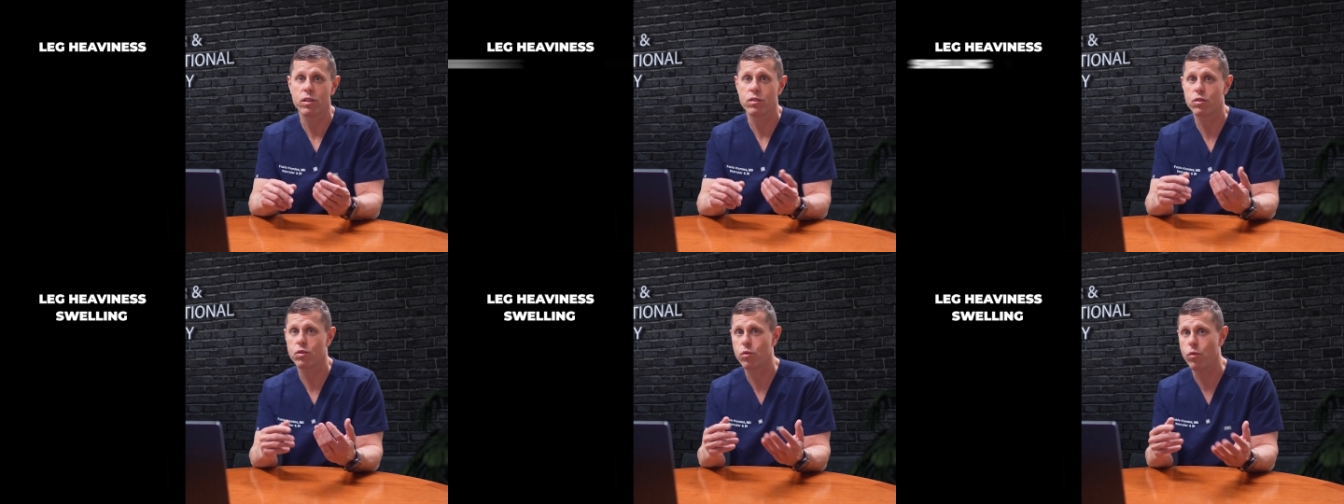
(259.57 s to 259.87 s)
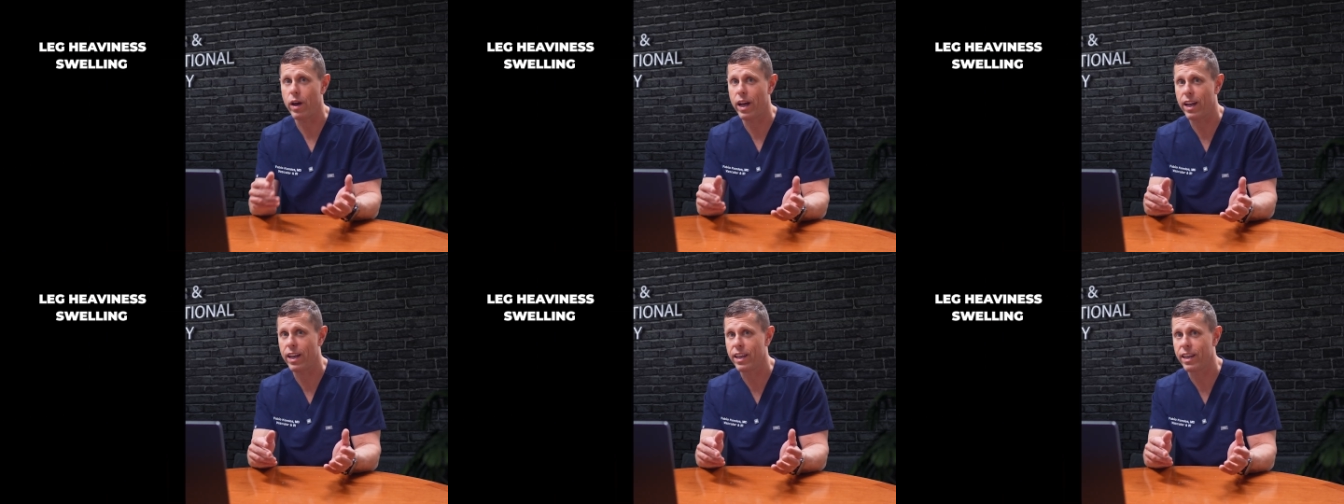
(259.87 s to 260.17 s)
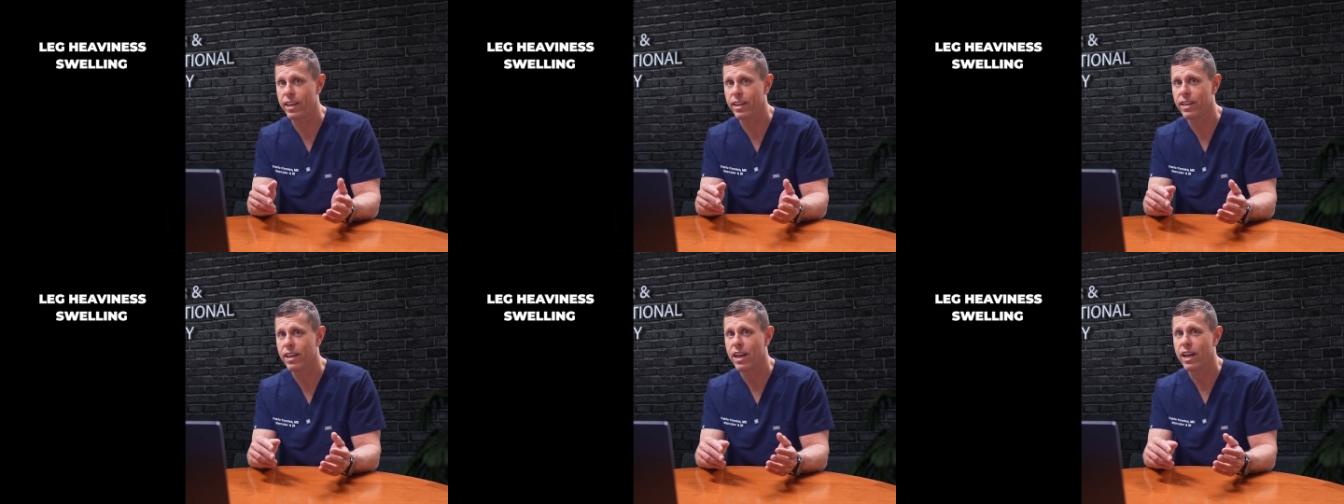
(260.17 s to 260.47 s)

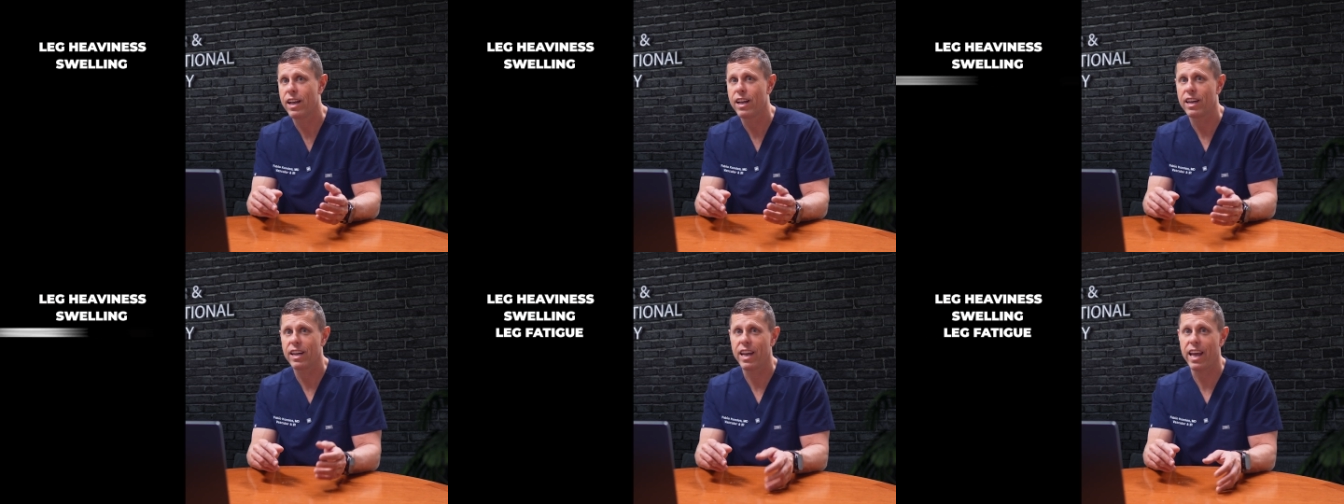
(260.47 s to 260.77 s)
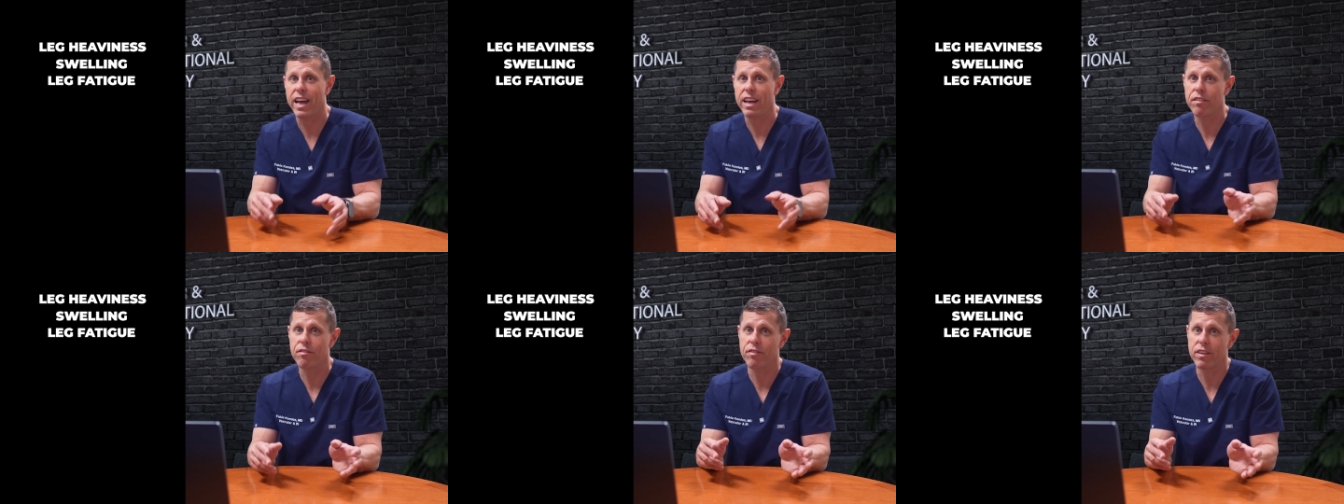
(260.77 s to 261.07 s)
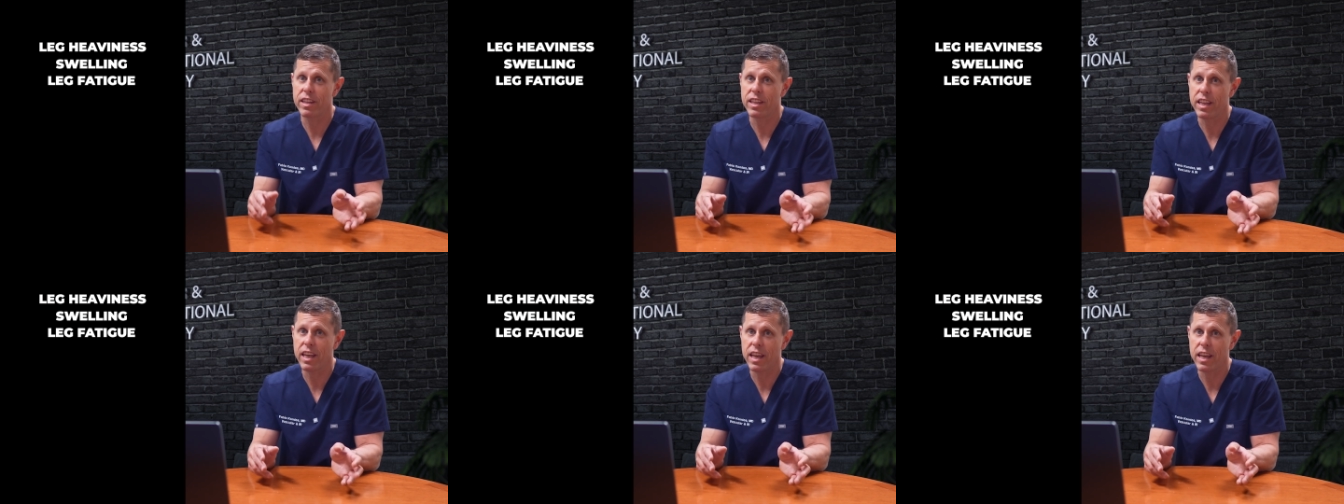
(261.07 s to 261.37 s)
swelling, leg
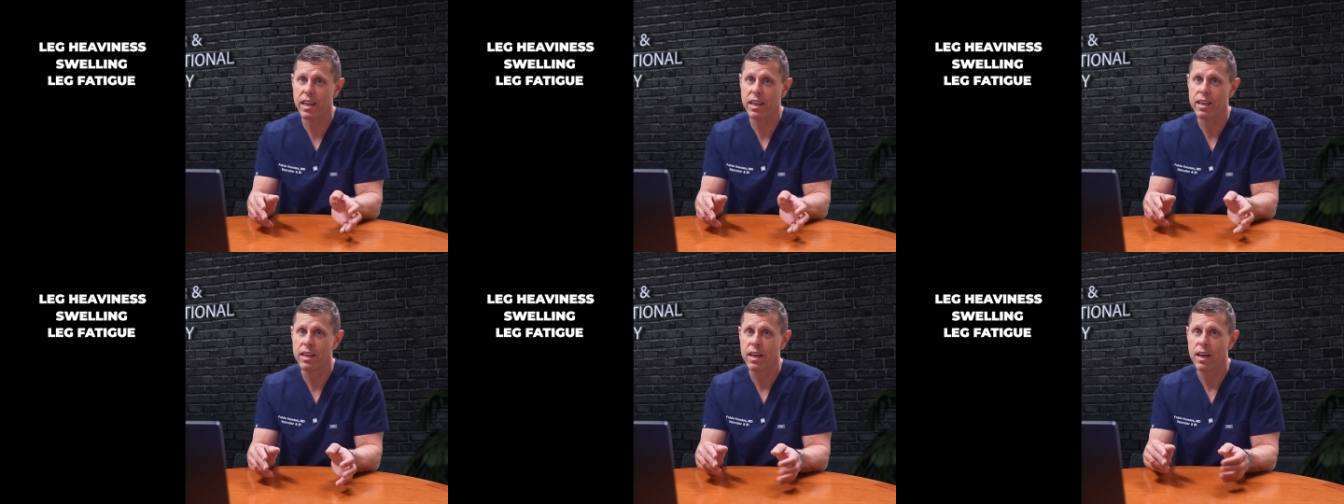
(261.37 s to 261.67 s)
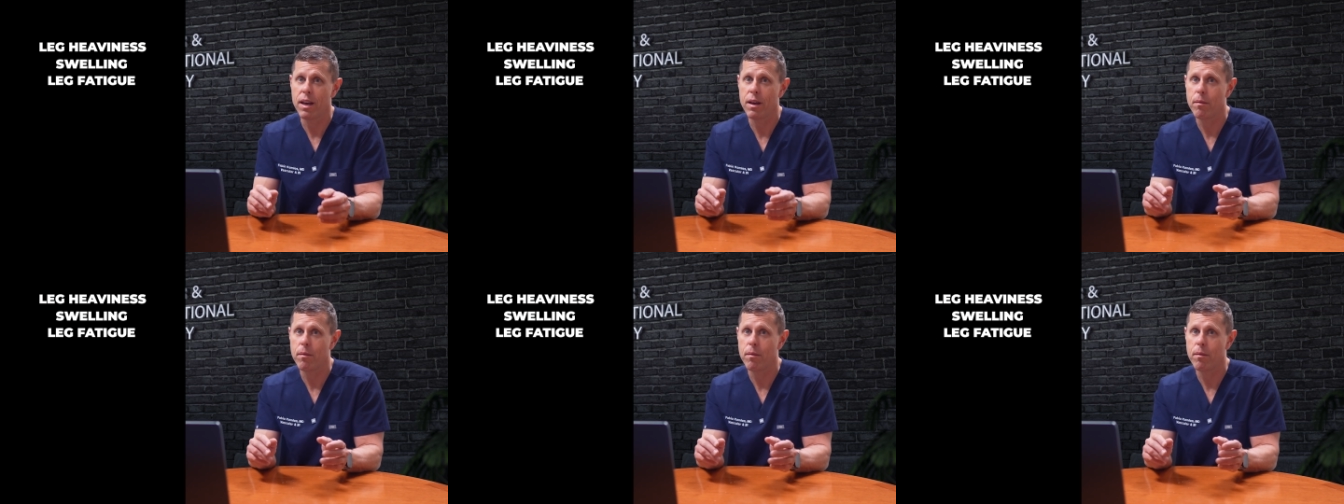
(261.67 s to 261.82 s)
fatigue,